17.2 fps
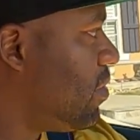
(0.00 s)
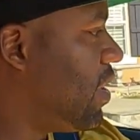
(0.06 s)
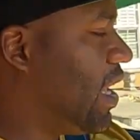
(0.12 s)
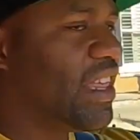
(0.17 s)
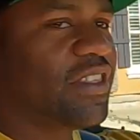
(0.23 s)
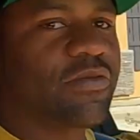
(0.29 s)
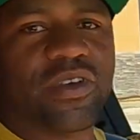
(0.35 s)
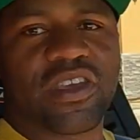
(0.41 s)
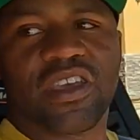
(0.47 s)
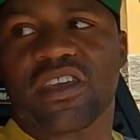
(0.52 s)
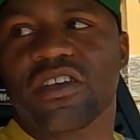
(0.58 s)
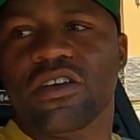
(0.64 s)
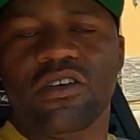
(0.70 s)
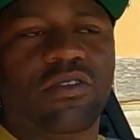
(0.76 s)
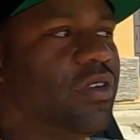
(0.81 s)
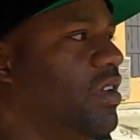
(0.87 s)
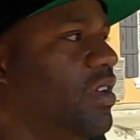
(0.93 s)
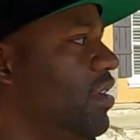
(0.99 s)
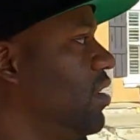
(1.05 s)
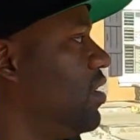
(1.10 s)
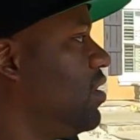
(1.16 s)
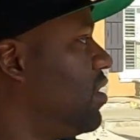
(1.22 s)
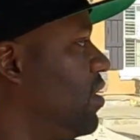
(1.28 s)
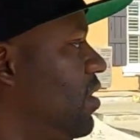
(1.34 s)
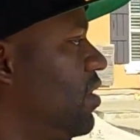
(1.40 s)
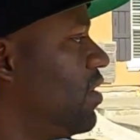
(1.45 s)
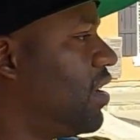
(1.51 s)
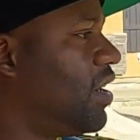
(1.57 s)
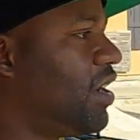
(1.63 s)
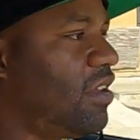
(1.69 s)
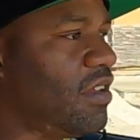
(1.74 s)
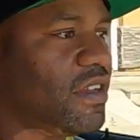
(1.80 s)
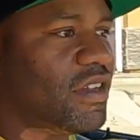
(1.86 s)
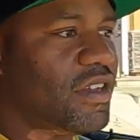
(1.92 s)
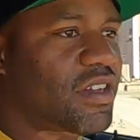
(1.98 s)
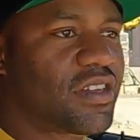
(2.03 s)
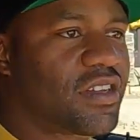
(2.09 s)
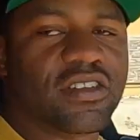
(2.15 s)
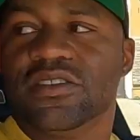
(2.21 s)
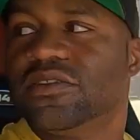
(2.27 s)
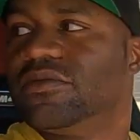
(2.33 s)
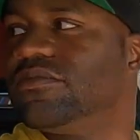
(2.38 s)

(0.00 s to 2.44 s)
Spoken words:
As we get going, I'll